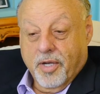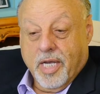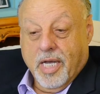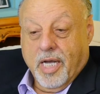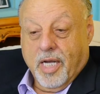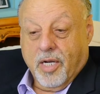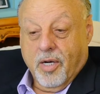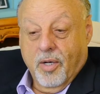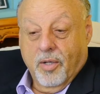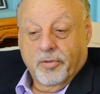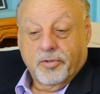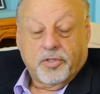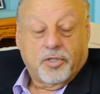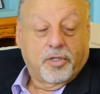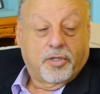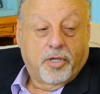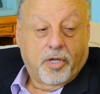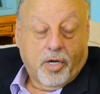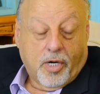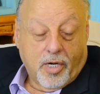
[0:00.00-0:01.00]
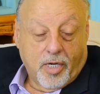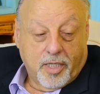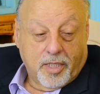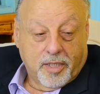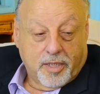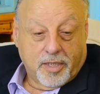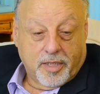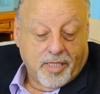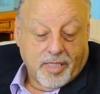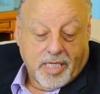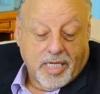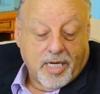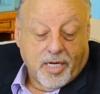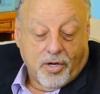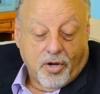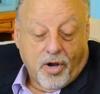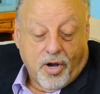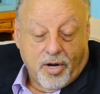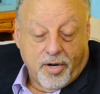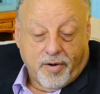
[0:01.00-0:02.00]
got close to the artist, get
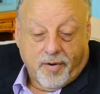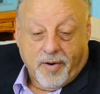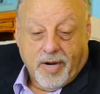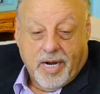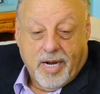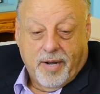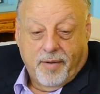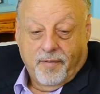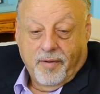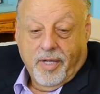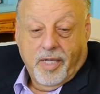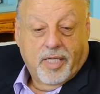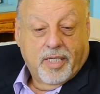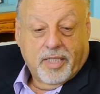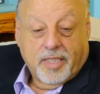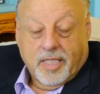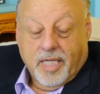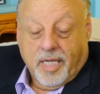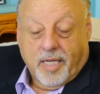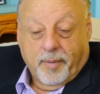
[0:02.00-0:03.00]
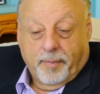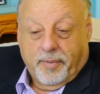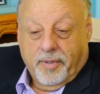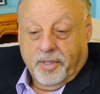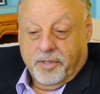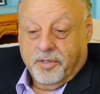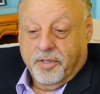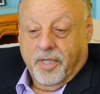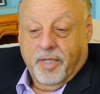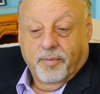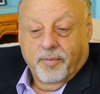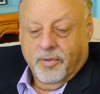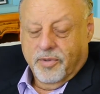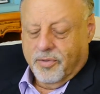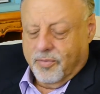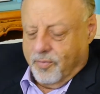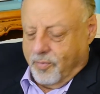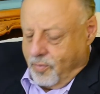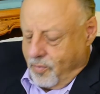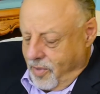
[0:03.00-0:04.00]
an autograph, take a picture. It
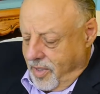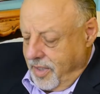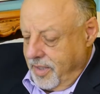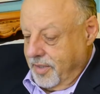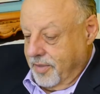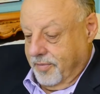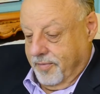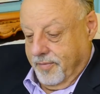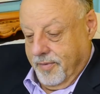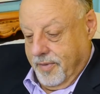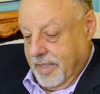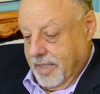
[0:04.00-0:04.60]
was wonderful.